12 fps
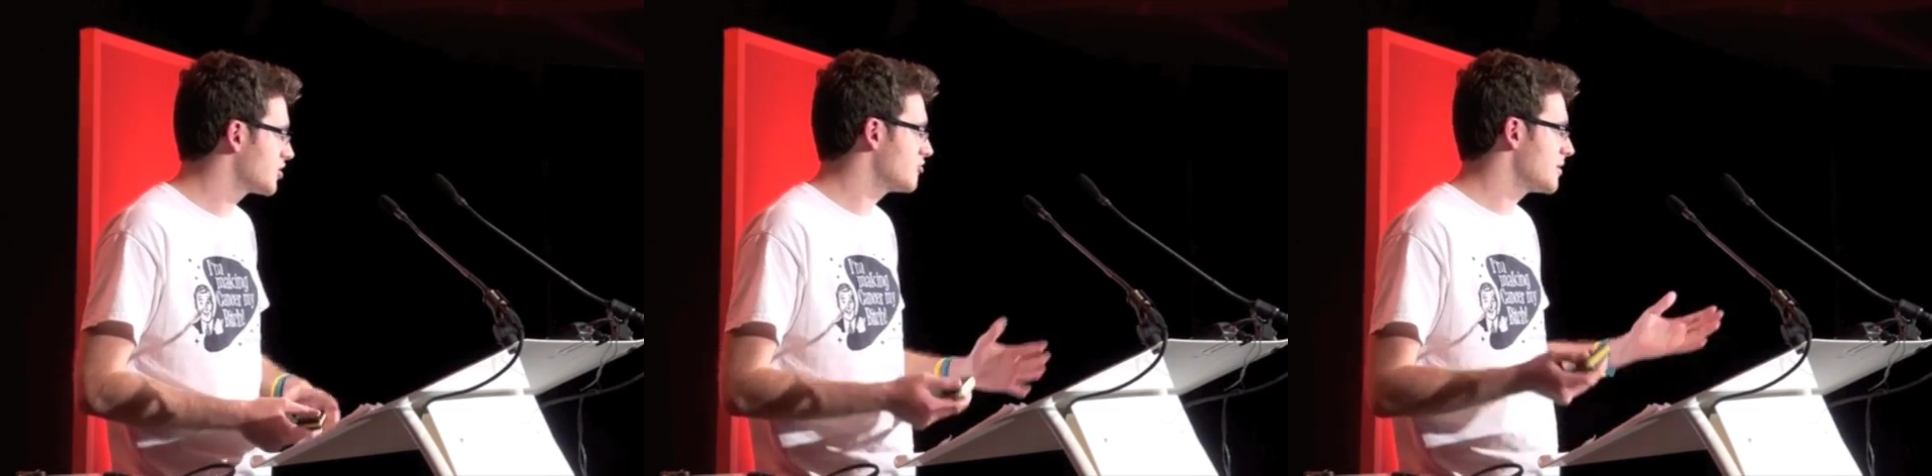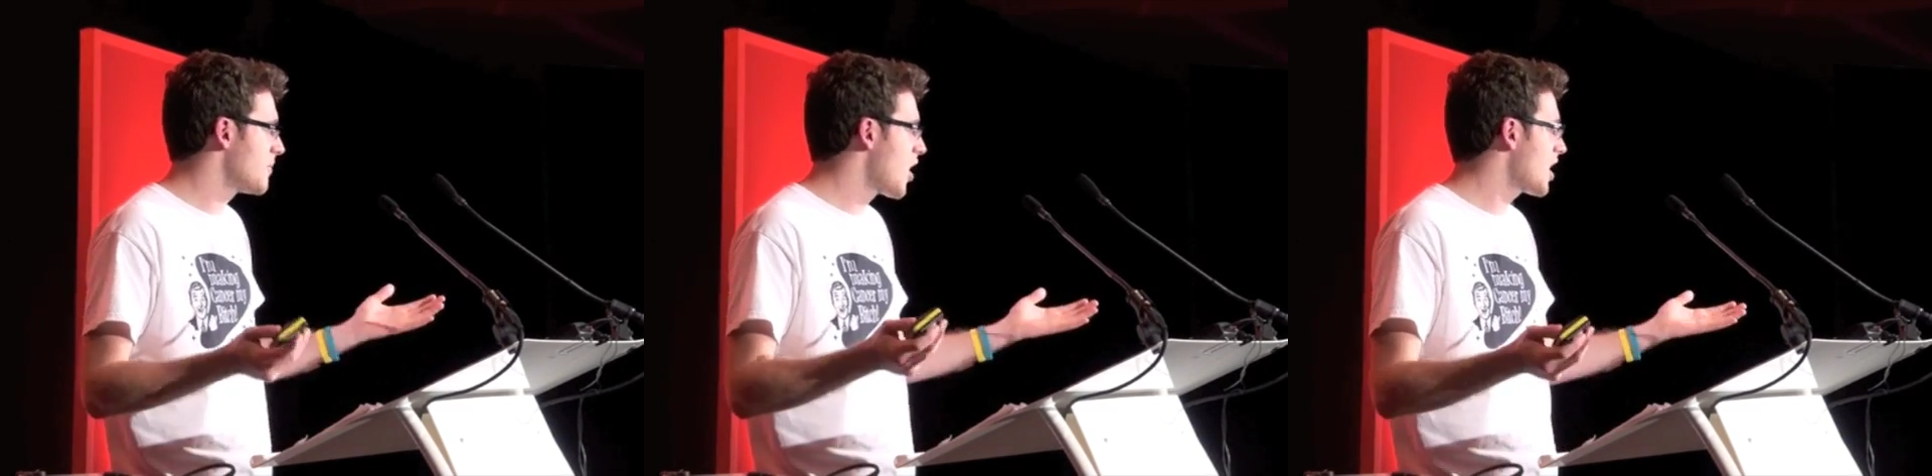to
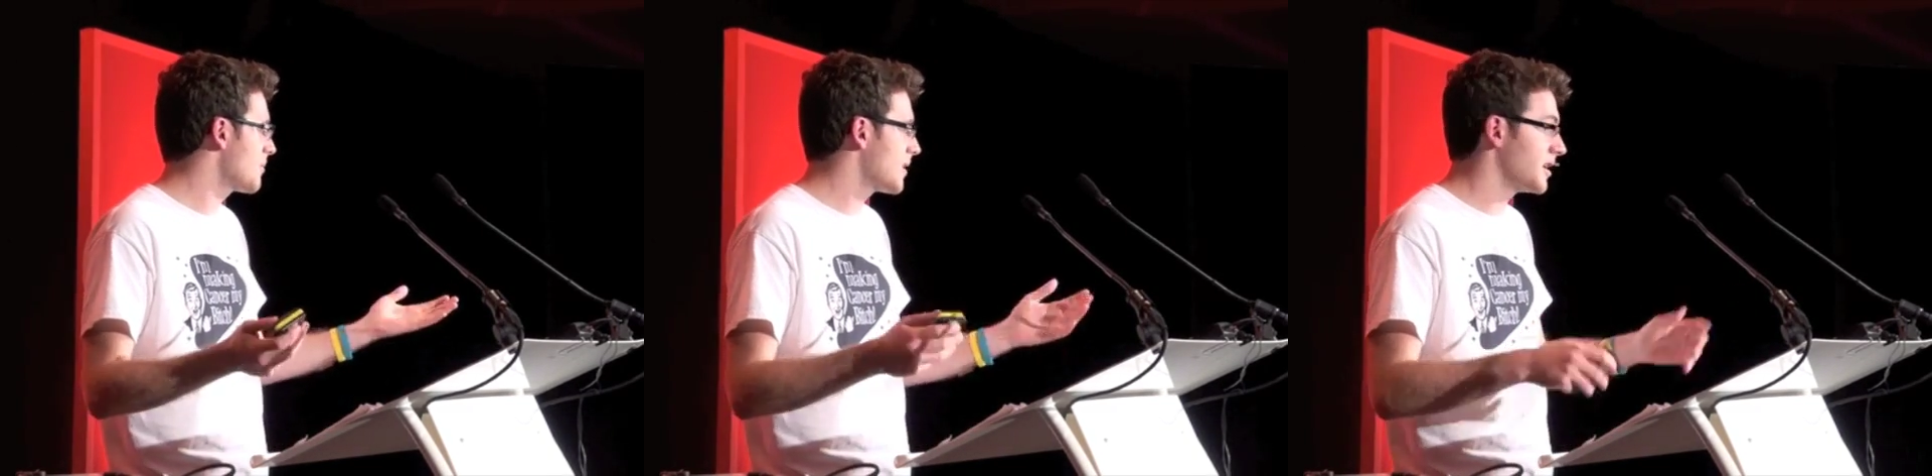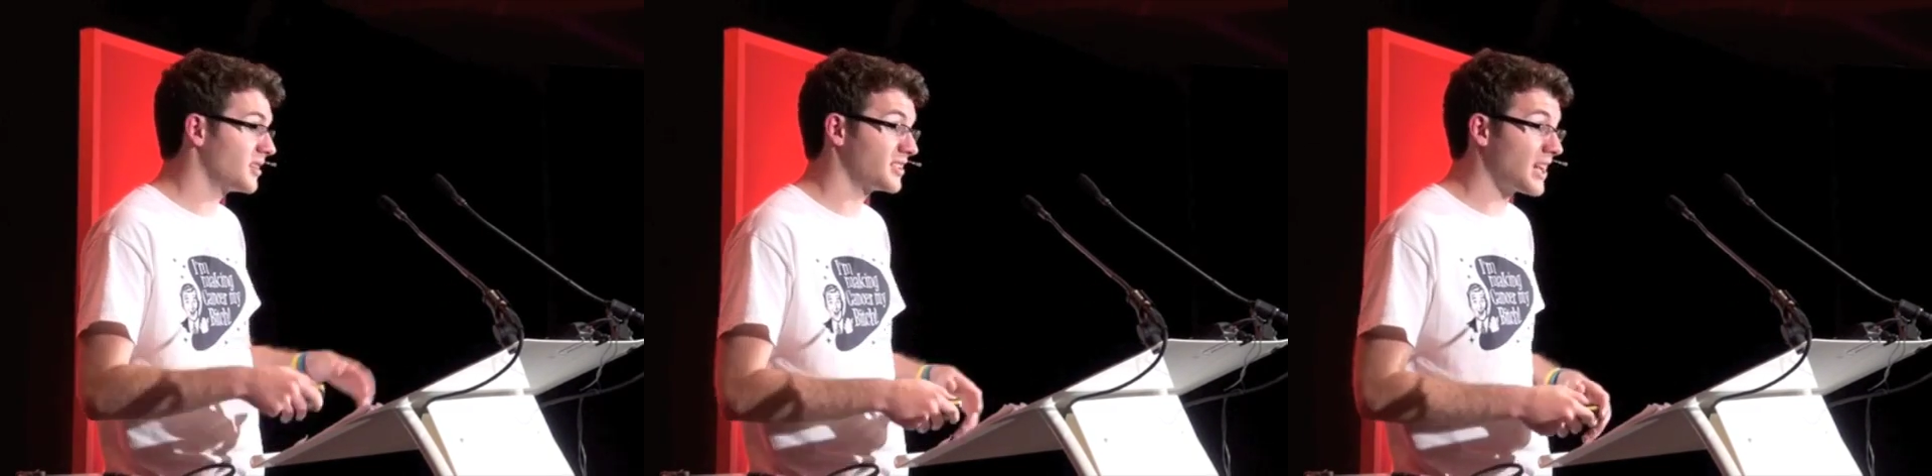remind
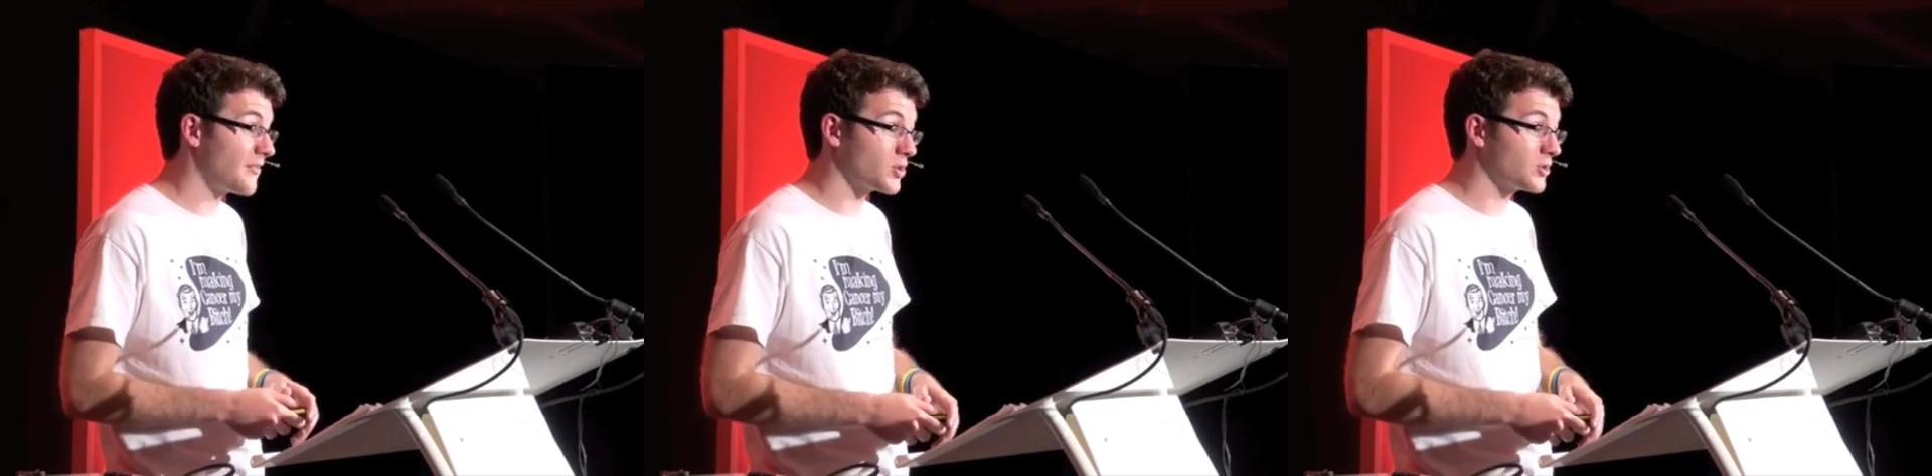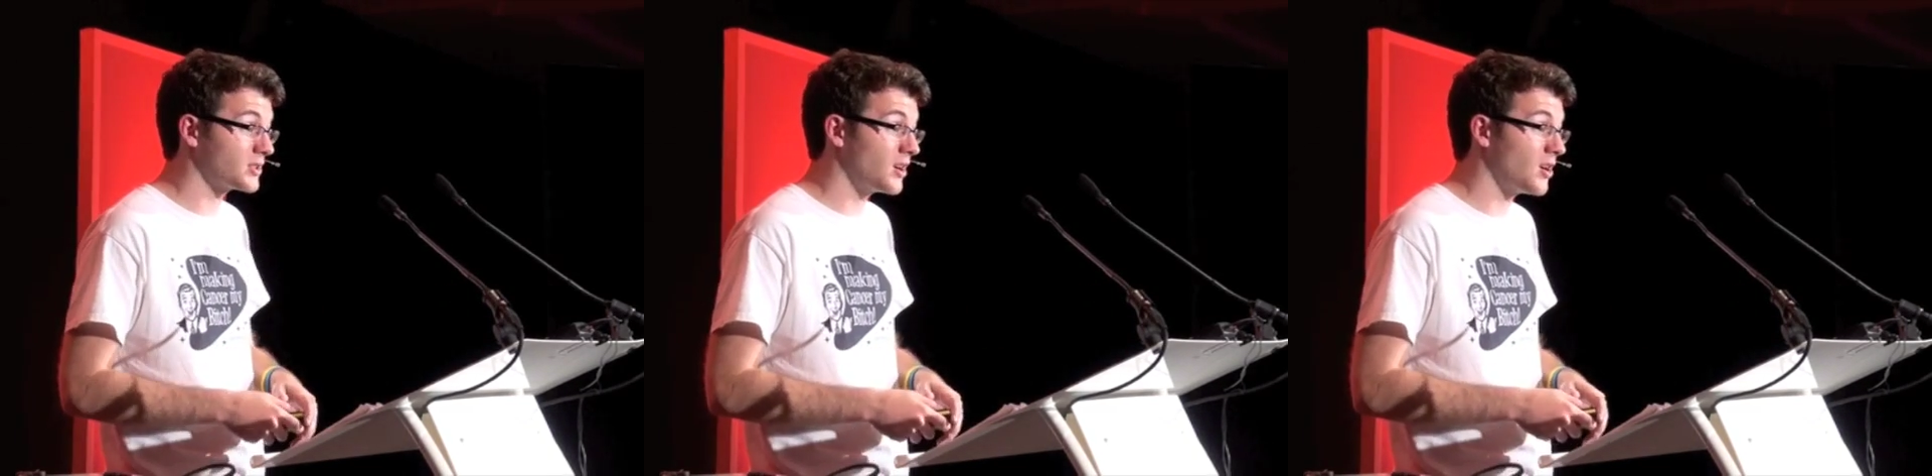me to have a
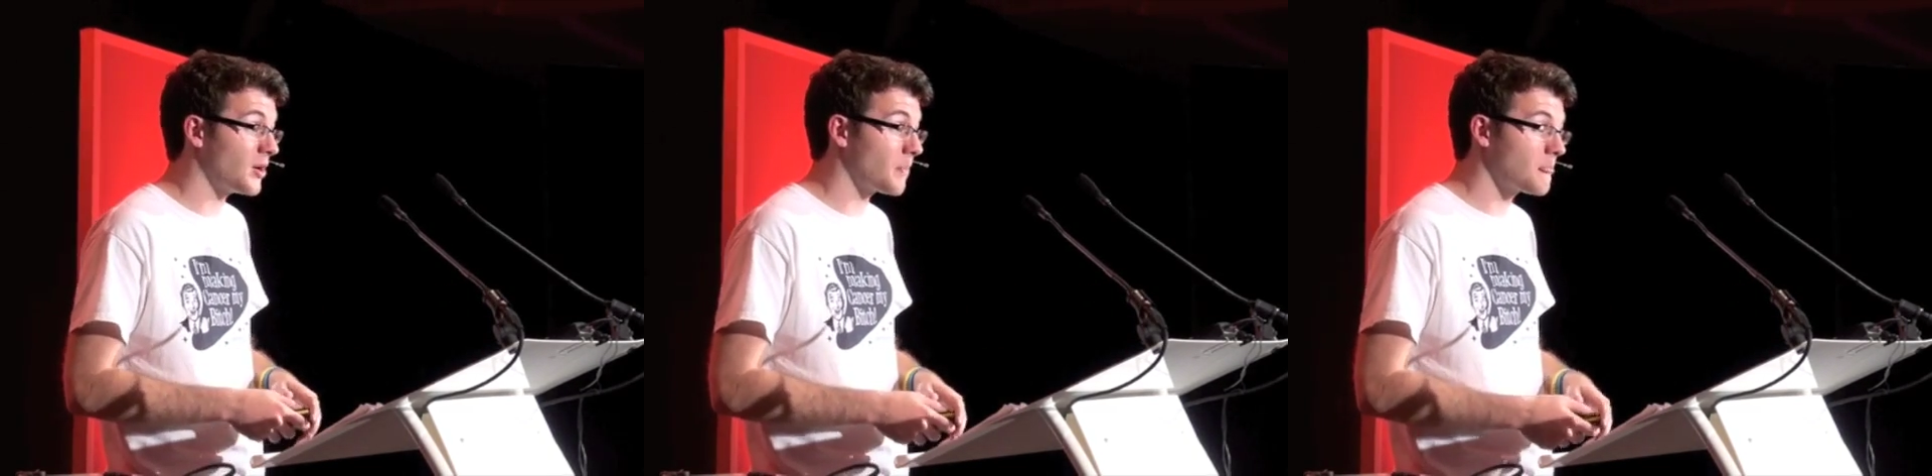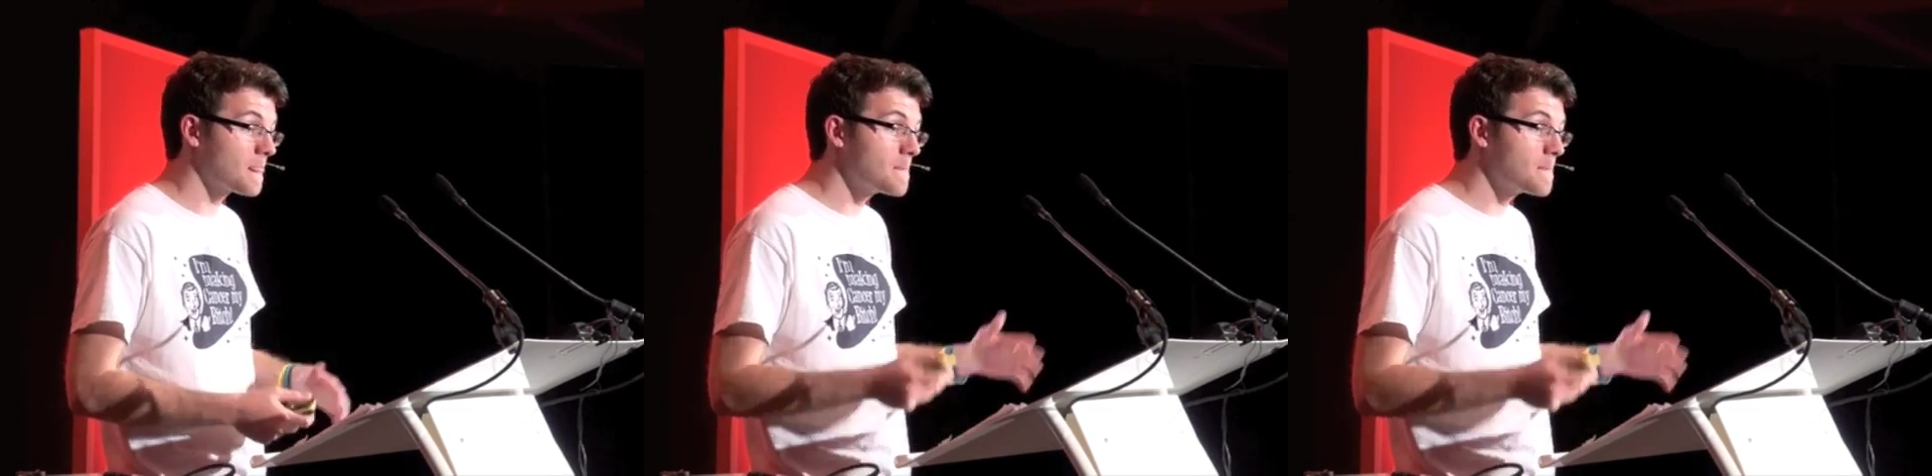good time.